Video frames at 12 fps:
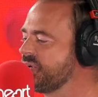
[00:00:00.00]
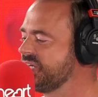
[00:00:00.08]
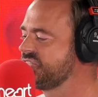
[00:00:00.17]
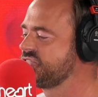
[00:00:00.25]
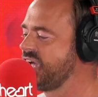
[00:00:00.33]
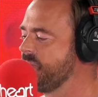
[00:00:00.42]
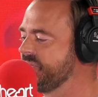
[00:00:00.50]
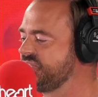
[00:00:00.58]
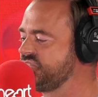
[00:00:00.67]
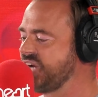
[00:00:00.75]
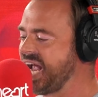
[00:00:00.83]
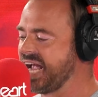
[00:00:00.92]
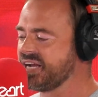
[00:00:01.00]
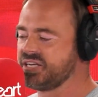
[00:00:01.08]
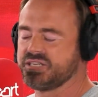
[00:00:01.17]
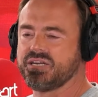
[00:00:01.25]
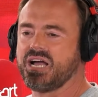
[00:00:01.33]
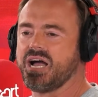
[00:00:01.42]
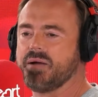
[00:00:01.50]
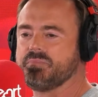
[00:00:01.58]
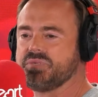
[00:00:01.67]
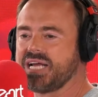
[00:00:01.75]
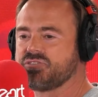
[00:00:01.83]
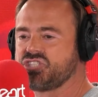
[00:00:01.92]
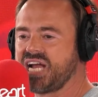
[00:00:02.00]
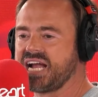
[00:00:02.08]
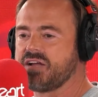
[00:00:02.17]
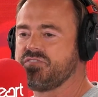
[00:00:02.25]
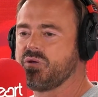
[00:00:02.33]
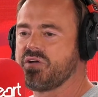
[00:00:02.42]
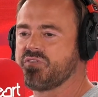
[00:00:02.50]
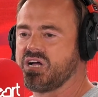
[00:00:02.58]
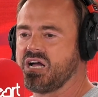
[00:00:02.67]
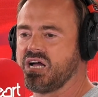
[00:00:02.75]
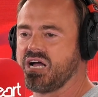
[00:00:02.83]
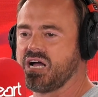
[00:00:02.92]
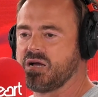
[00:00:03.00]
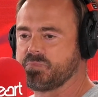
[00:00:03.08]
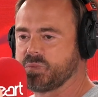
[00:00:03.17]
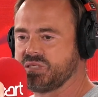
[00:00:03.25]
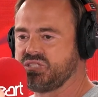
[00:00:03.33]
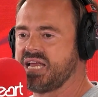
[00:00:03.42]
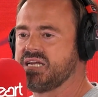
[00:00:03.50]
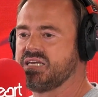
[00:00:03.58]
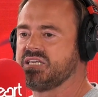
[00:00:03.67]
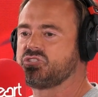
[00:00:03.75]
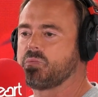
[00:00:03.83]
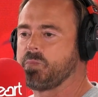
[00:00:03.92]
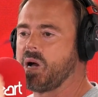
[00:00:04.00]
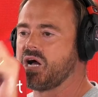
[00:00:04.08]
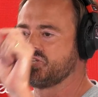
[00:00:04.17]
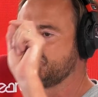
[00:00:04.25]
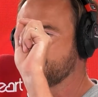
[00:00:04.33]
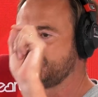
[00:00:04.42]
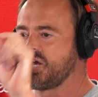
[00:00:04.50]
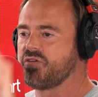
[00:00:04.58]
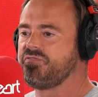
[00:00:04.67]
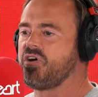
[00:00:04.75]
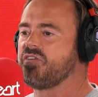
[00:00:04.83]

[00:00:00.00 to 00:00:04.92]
going to start with Jack. Now, Jack, have you ever pretended to pass yourself